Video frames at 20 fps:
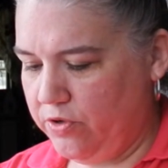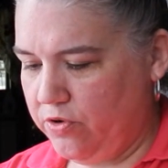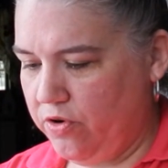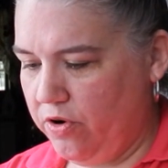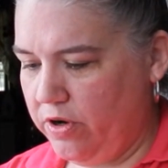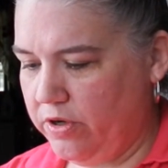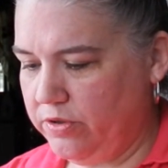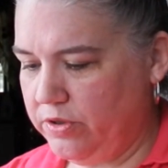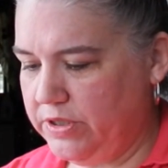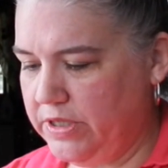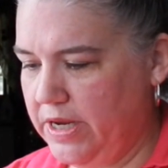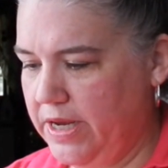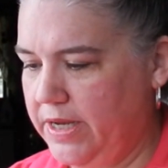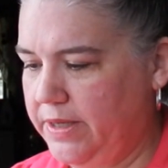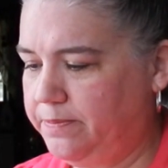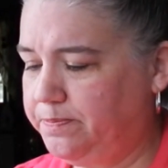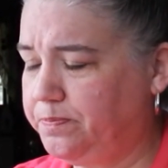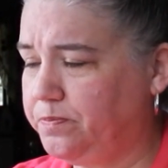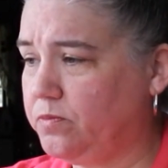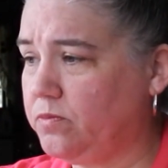you
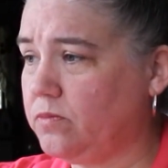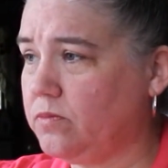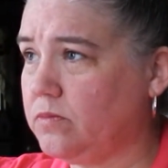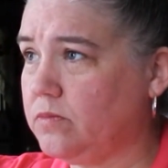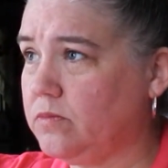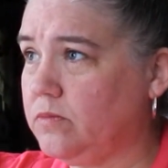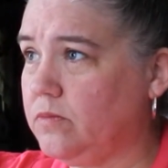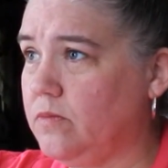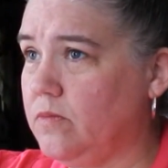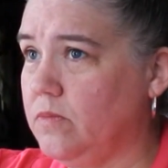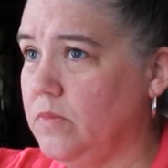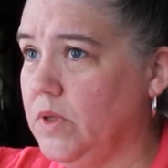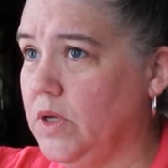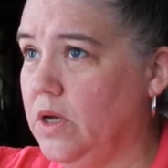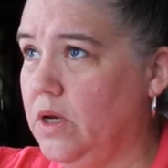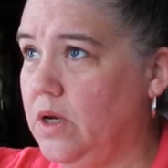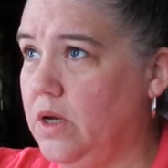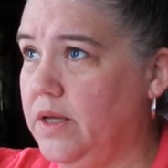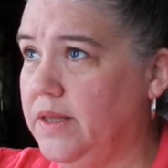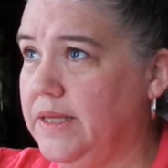crochet,
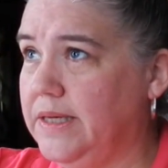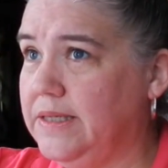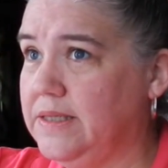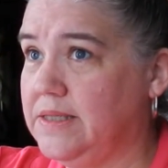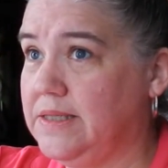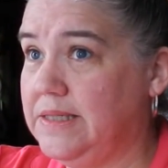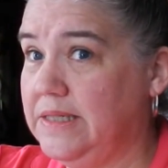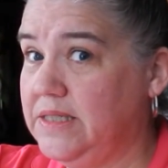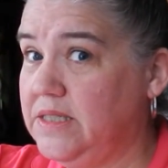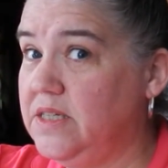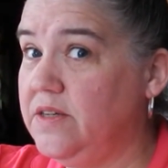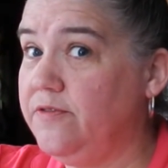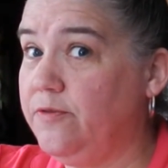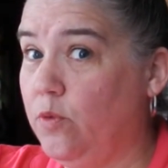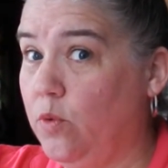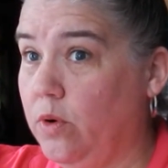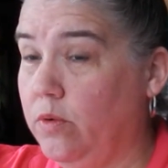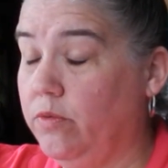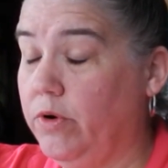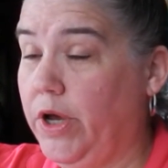I think it's
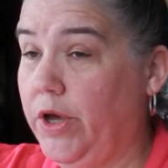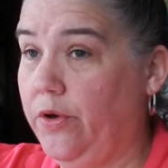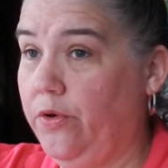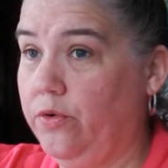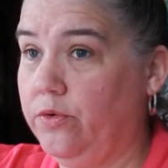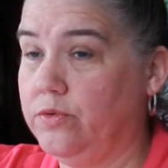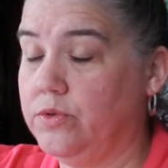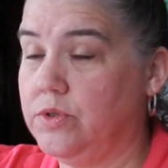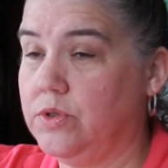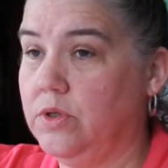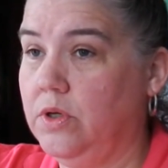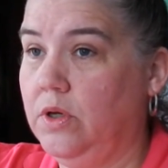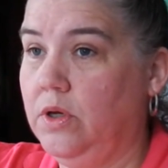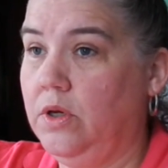64 rows.